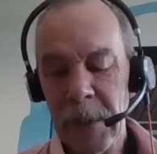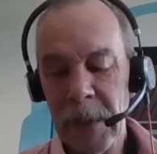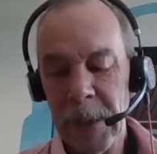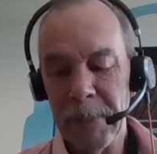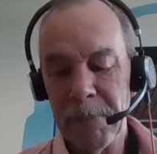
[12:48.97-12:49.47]

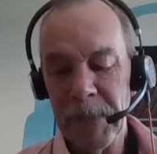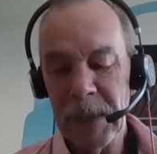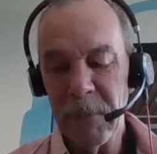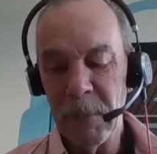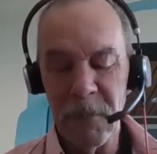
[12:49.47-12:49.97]

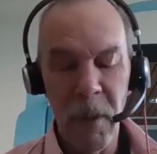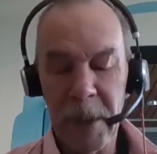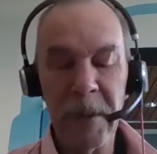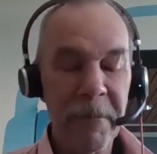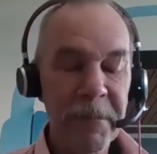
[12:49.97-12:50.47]
So it's
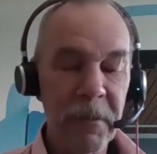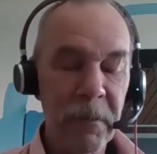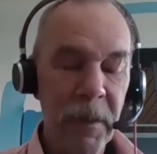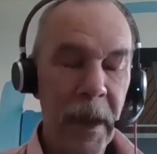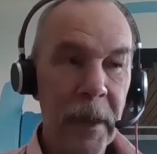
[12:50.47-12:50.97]
not enough to
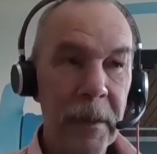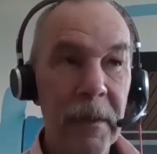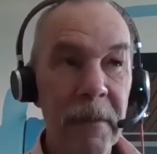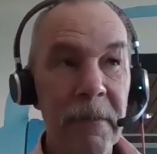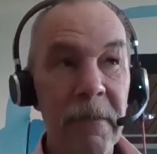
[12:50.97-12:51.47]
do that.
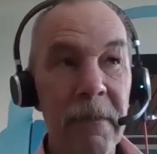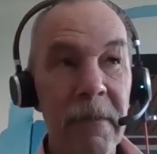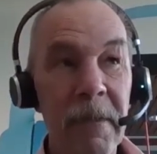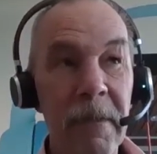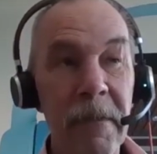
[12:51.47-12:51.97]
It's
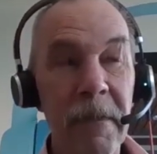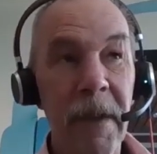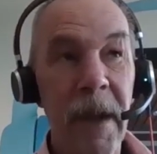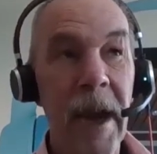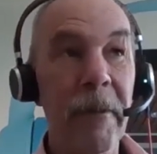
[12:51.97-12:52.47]

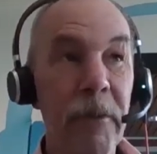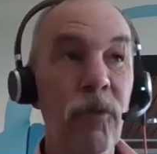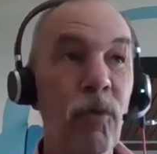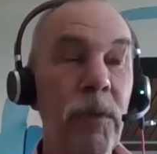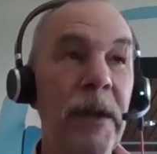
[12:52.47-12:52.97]
how
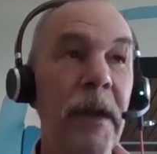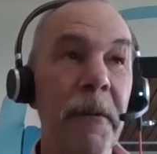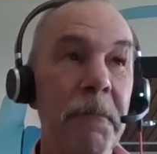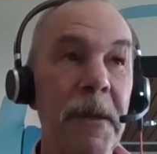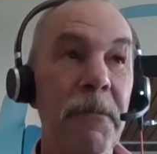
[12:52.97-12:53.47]
do we
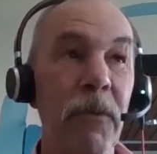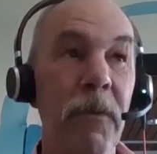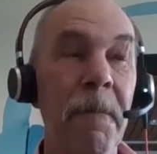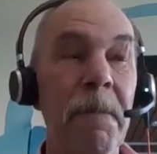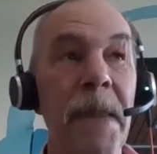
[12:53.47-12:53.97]
get
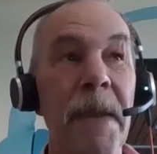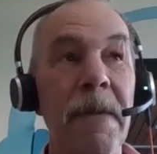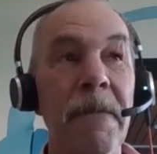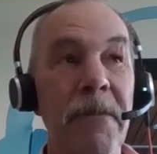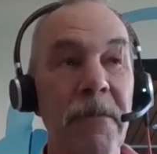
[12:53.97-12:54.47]
people
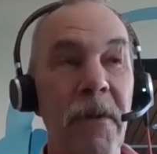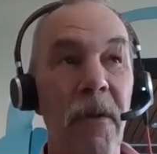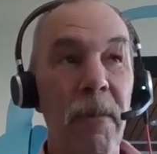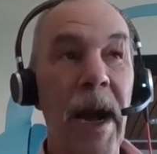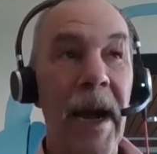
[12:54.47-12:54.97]
to
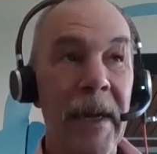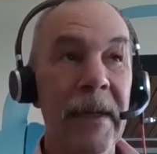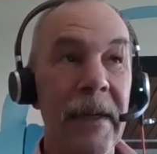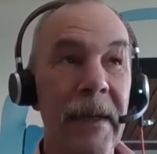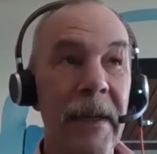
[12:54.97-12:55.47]
go
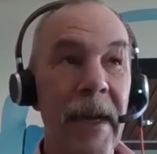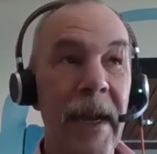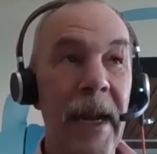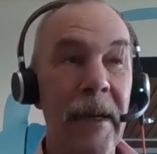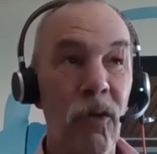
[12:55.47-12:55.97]
back
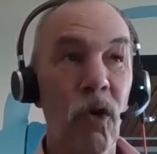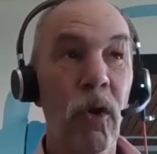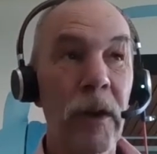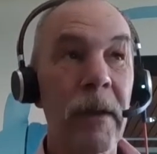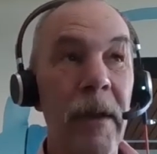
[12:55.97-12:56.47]
and
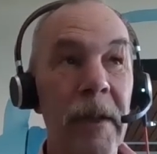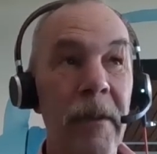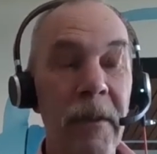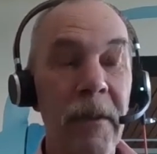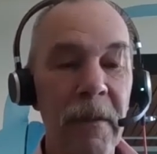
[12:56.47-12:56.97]
look at
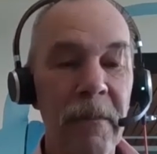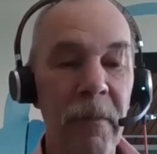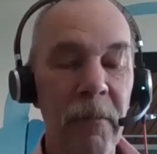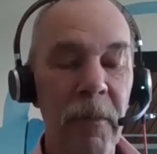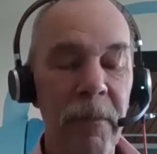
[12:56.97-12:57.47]
the things
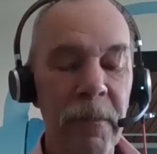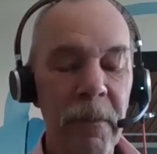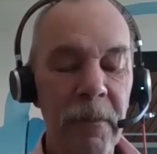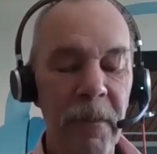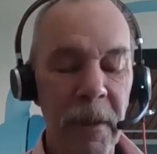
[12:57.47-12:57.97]
that we're
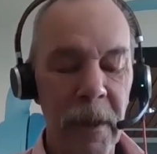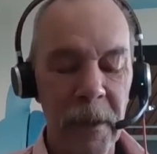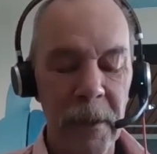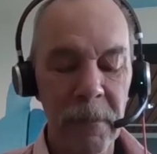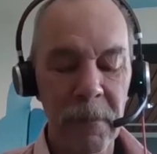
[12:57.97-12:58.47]
producing?
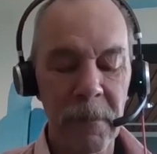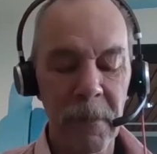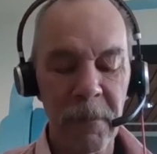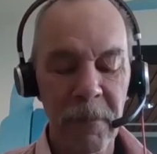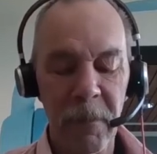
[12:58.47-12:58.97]
And
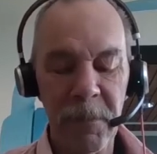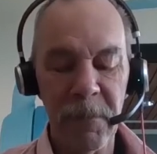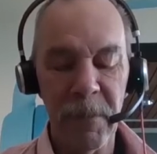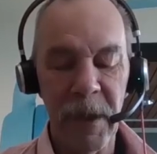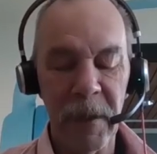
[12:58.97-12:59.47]
there is always
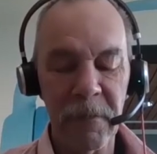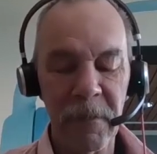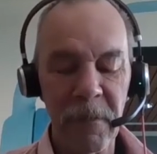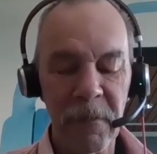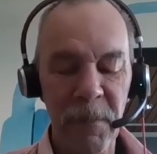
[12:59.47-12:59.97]
a balance
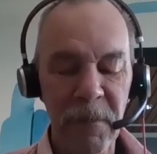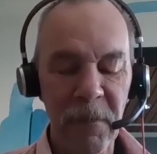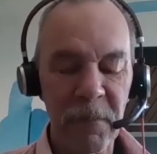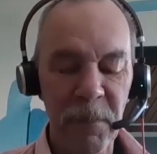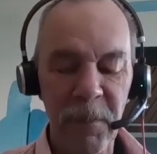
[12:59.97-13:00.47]
in this
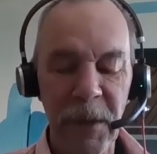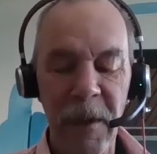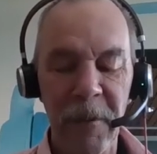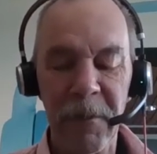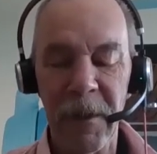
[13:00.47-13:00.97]
business between
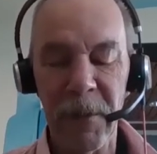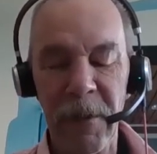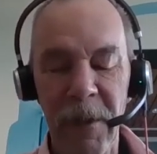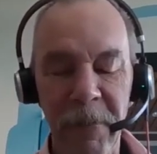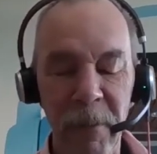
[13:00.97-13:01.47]

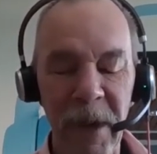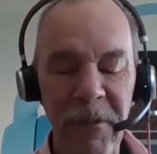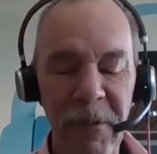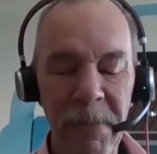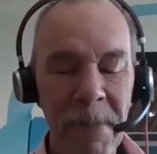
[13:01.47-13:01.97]
entertainment and
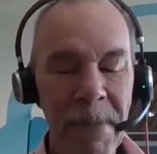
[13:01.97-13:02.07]
information.